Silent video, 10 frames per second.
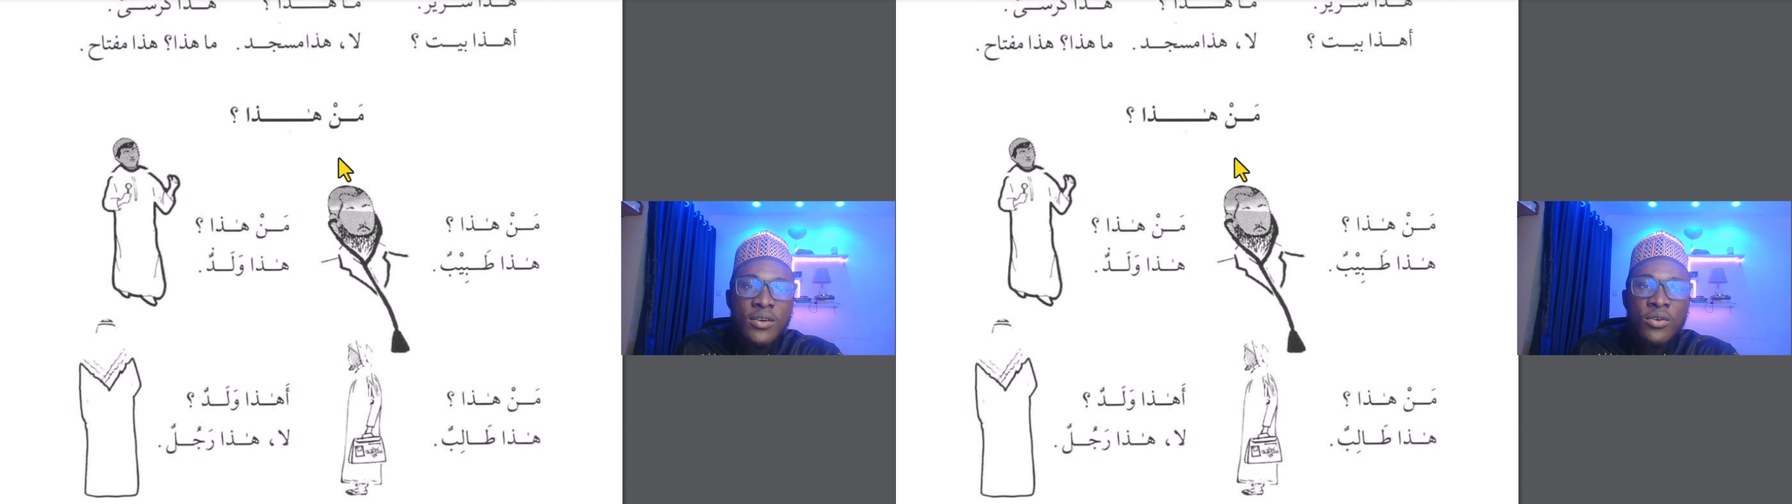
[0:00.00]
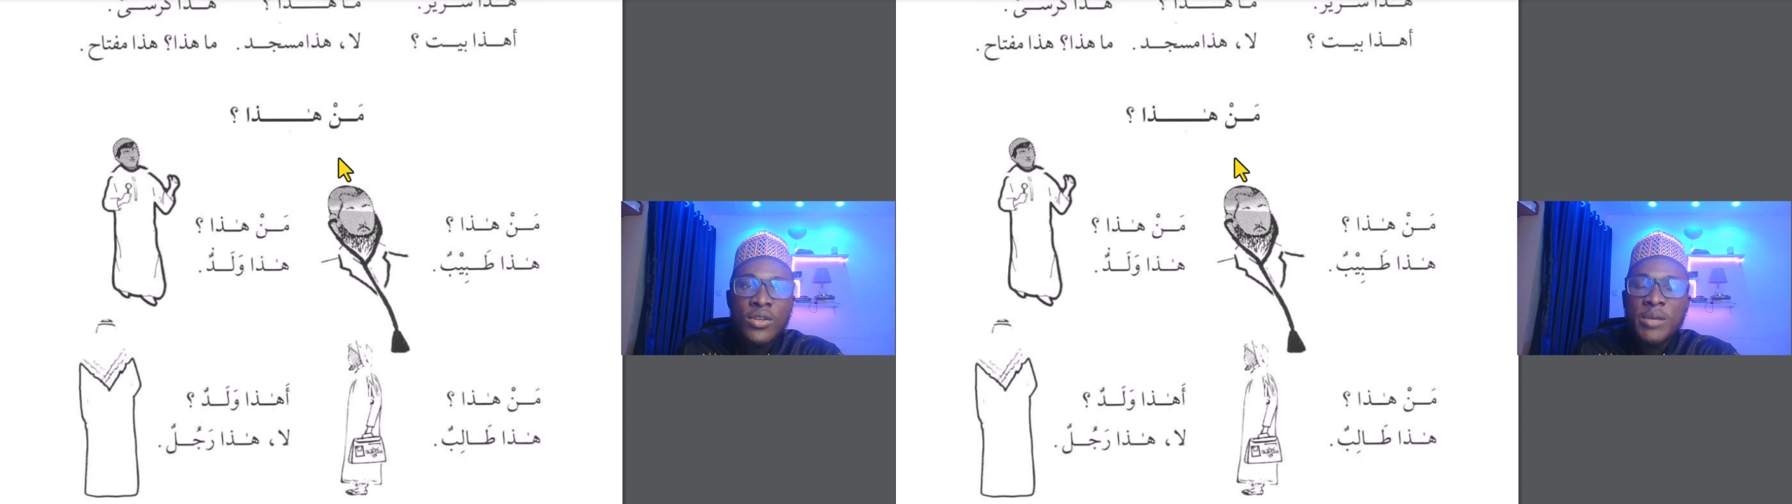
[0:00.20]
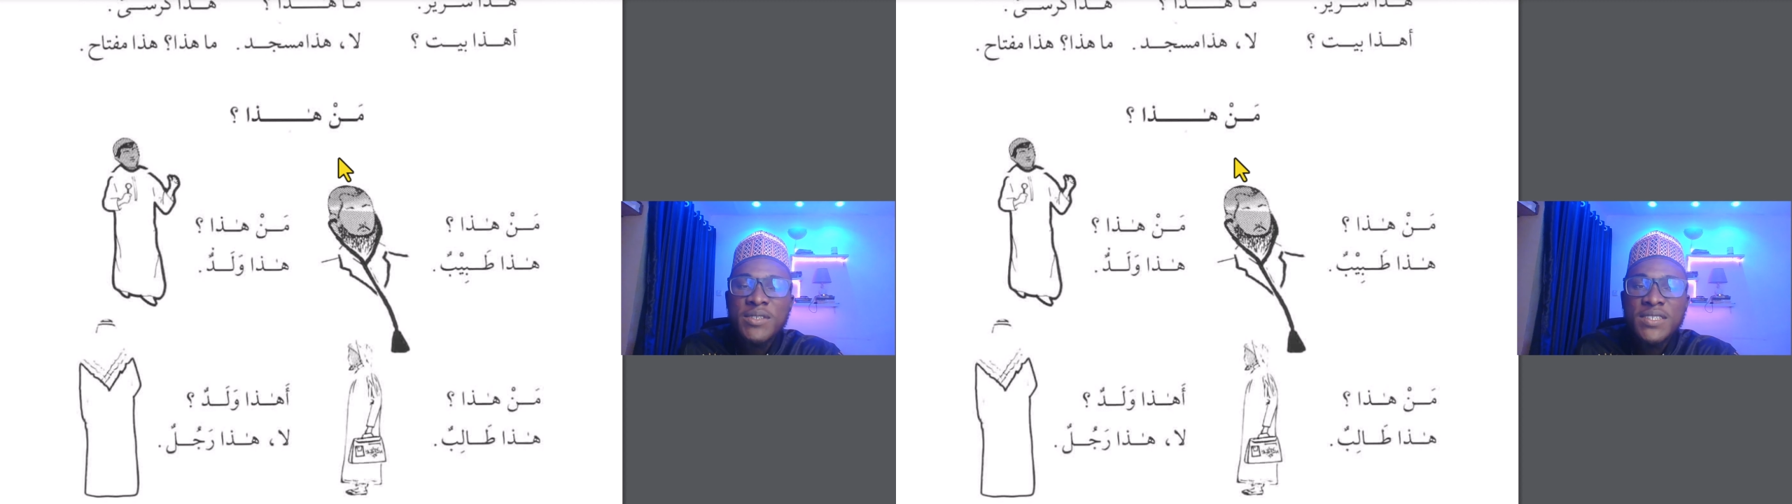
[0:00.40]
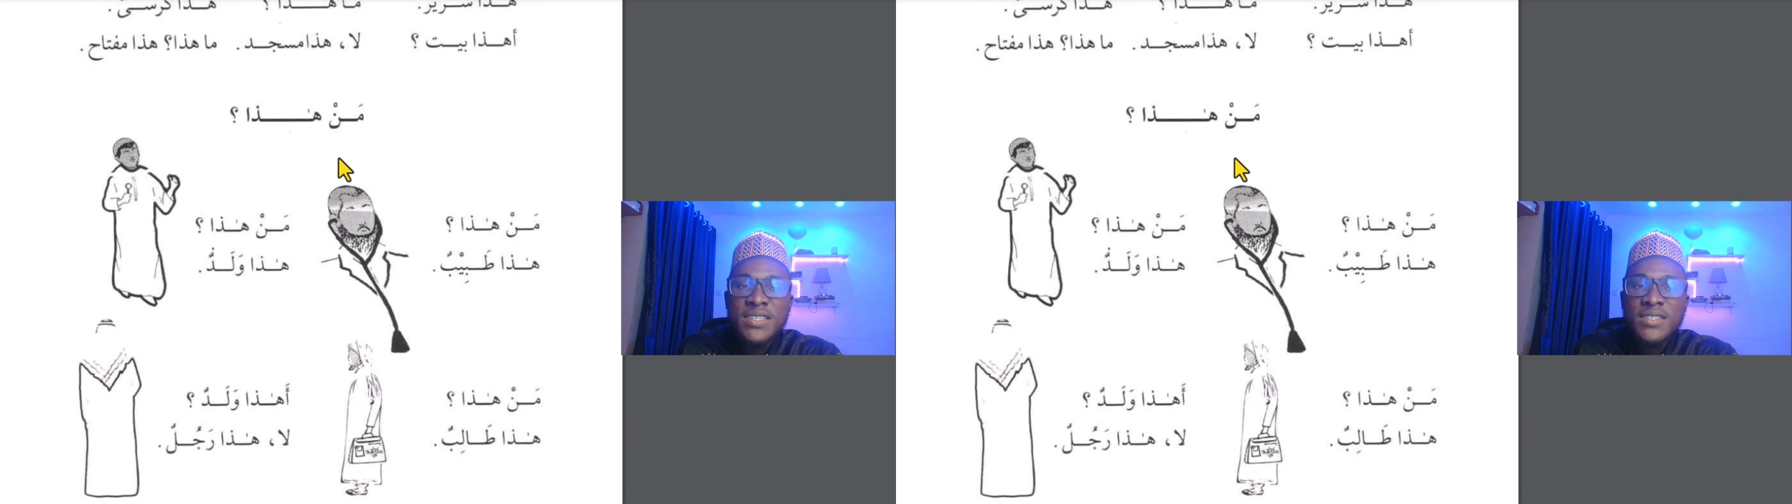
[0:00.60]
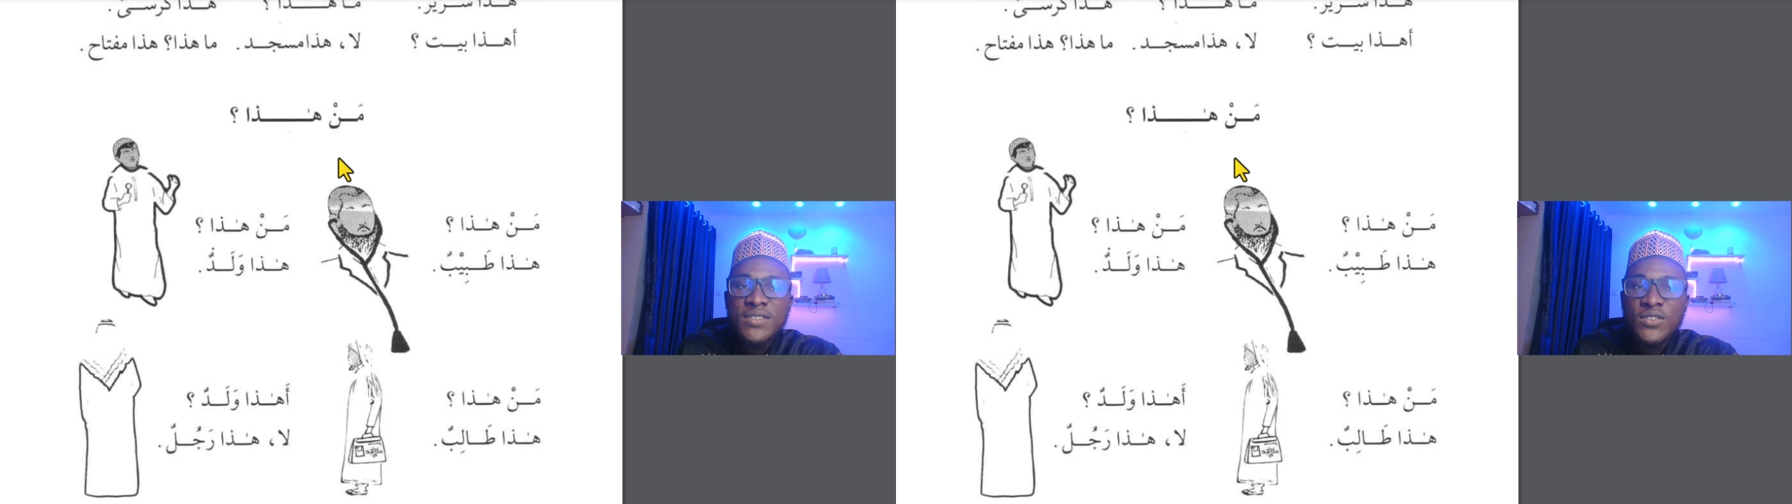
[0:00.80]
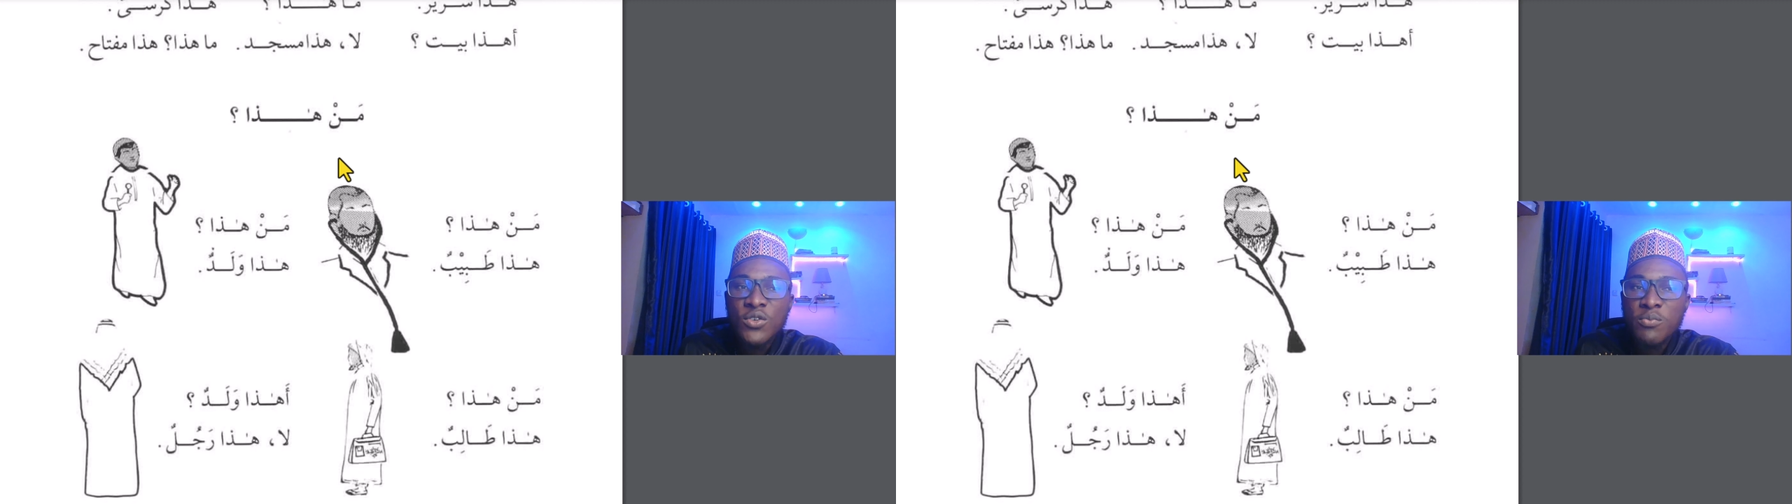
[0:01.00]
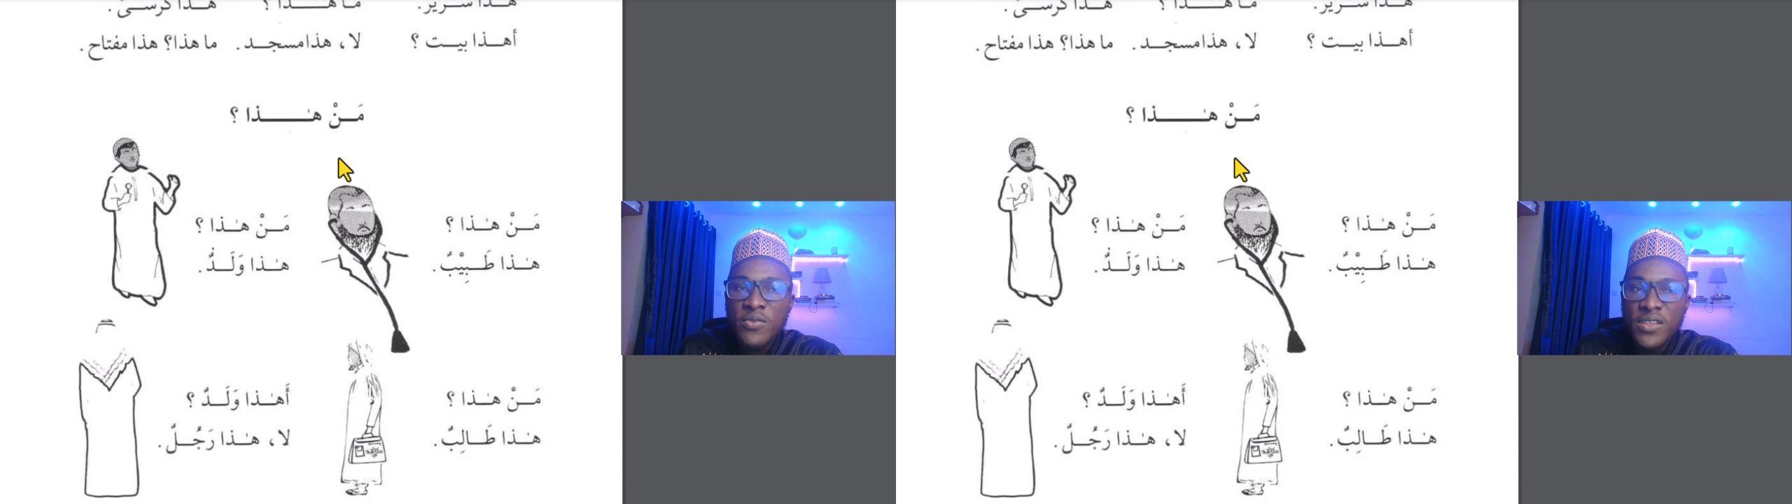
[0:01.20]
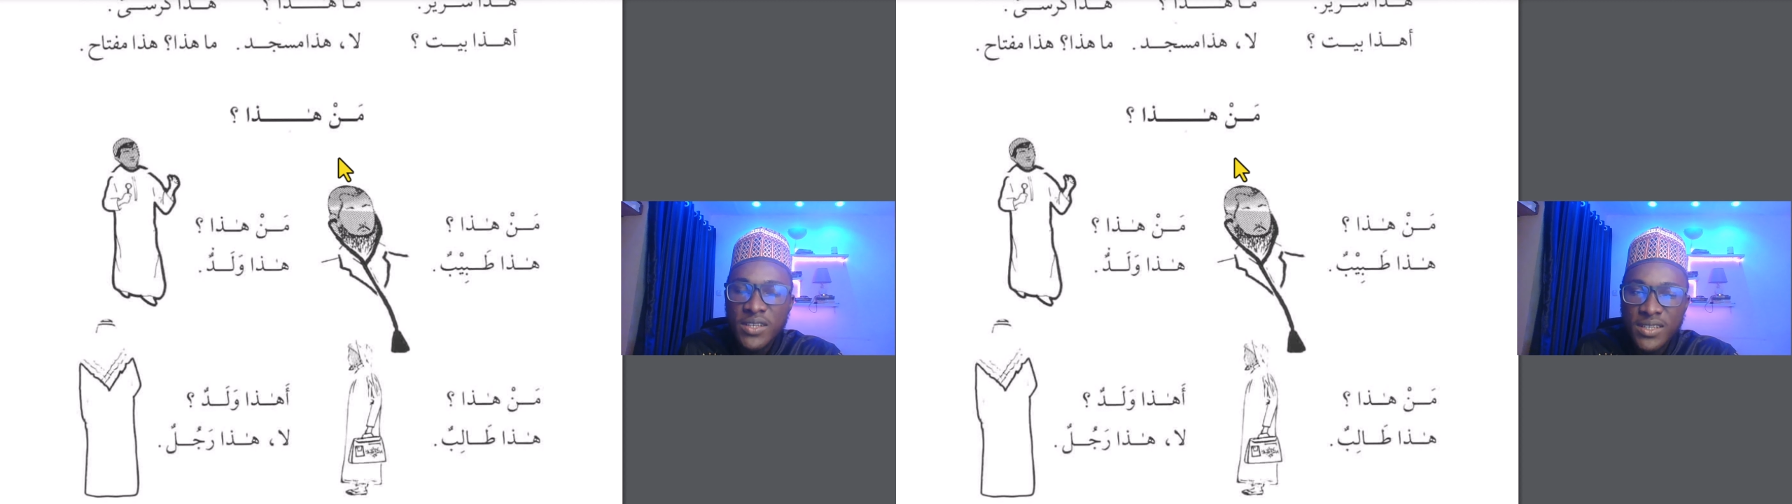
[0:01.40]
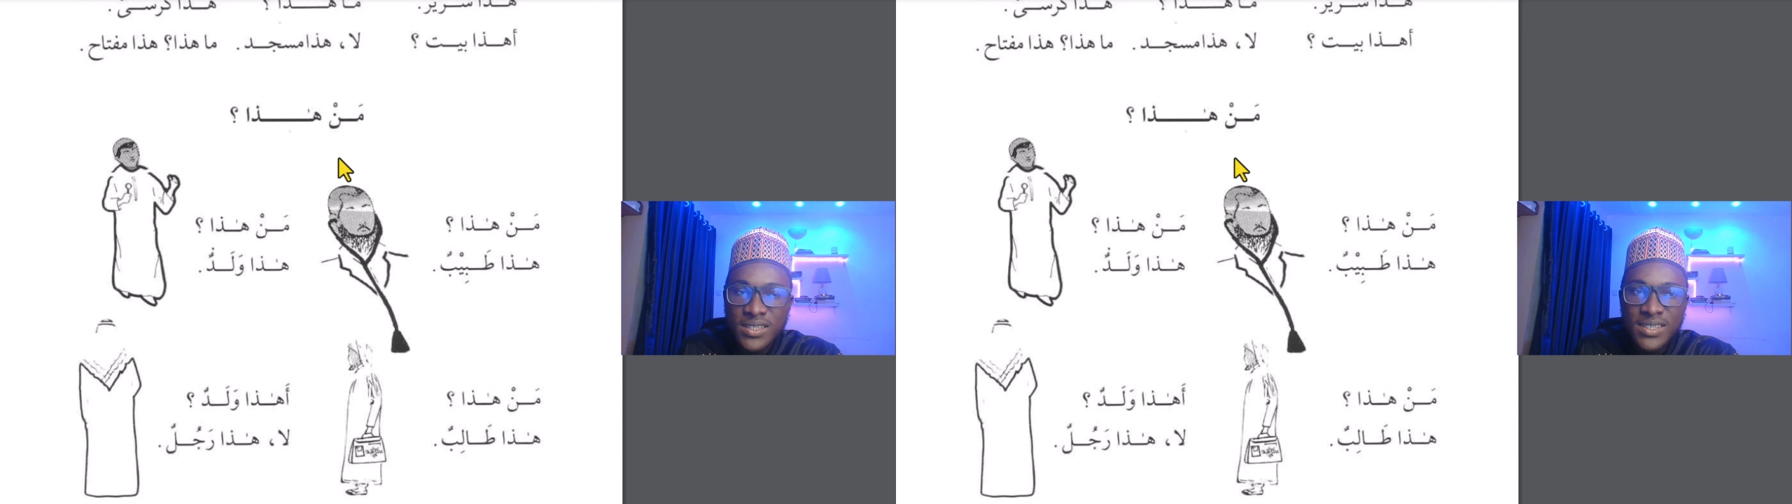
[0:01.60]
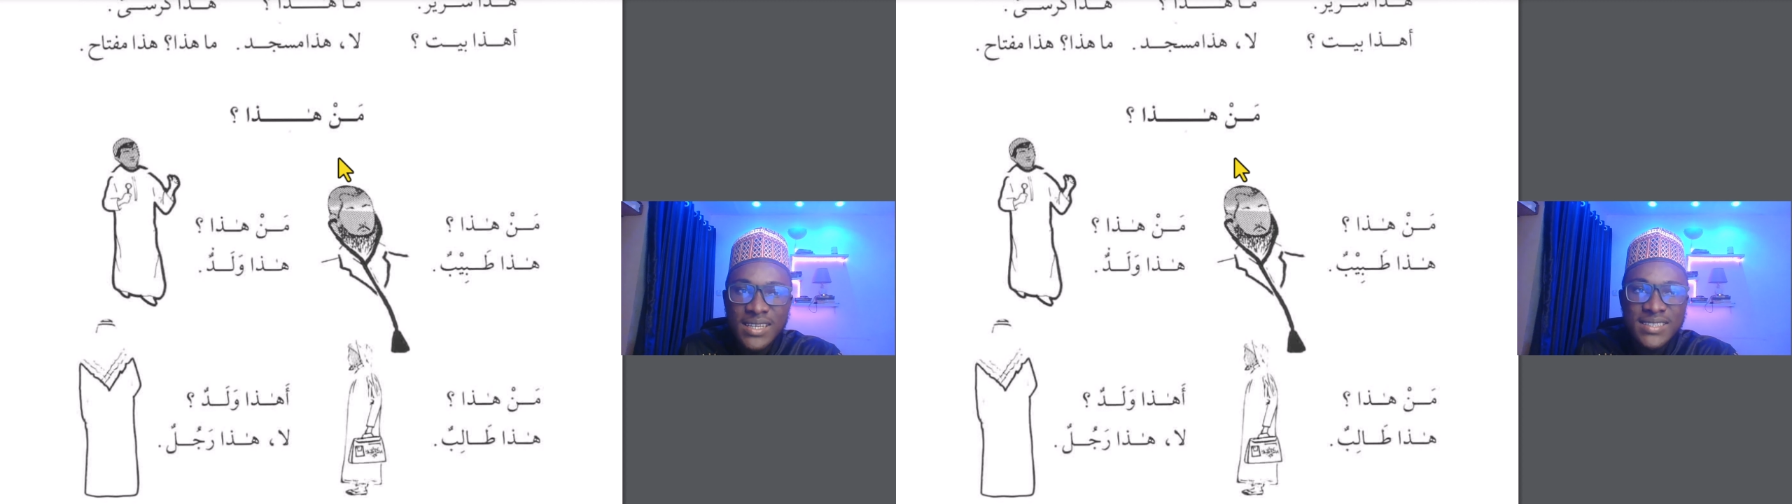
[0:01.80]
or let me say something
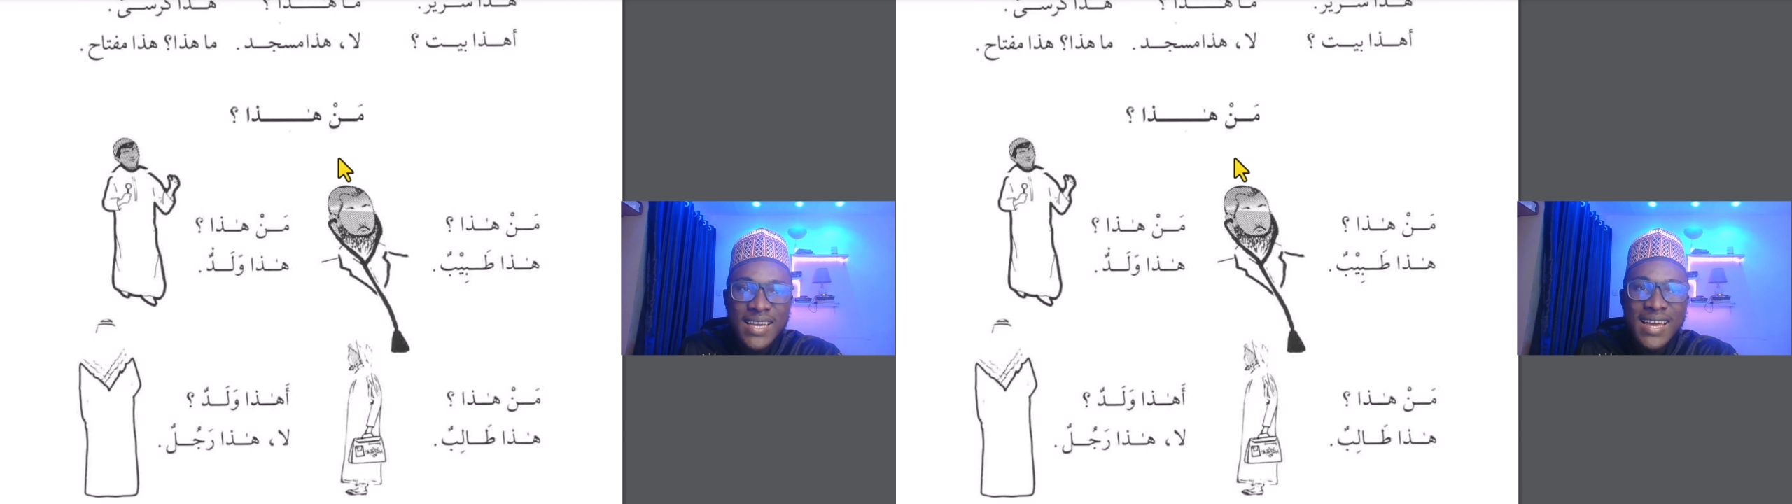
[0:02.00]
that